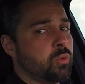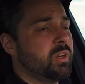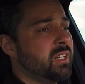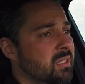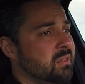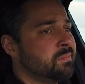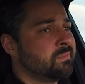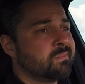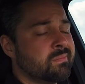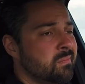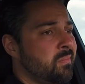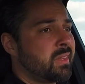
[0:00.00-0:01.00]
you will,
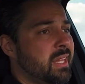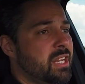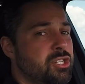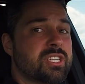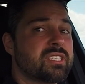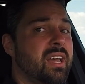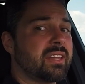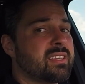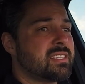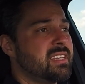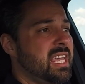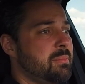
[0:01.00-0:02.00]
it's just not
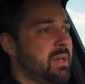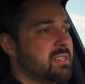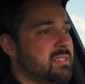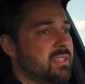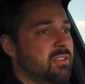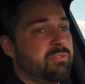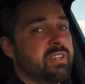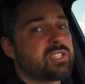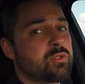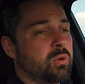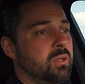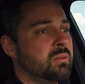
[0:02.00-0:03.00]
the same as the
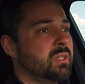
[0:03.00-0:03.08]
visceral.